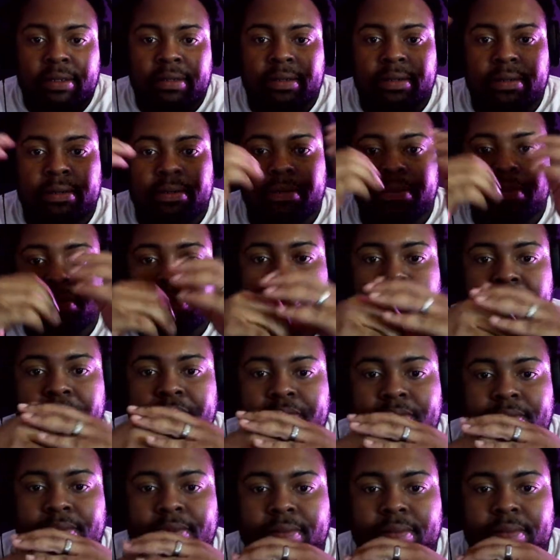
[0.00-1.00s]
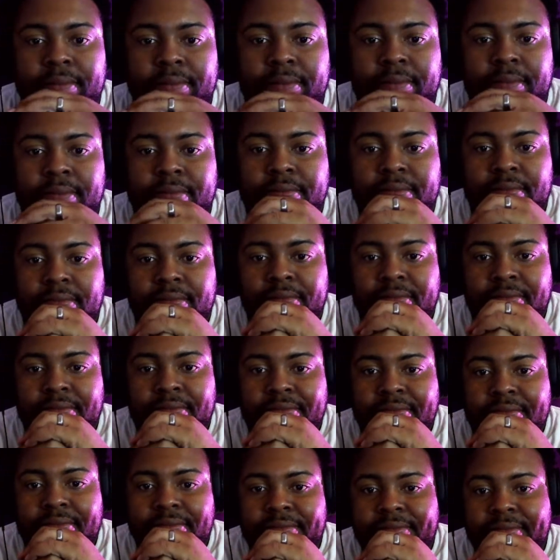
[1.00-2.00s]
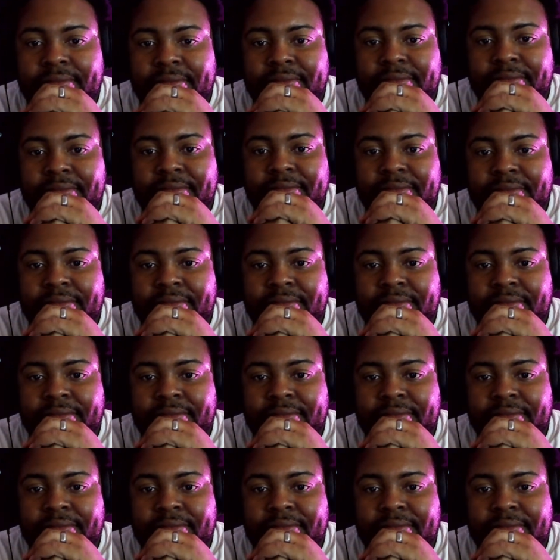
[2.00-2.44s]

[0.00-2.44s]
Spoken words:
No one is speaking in this clip.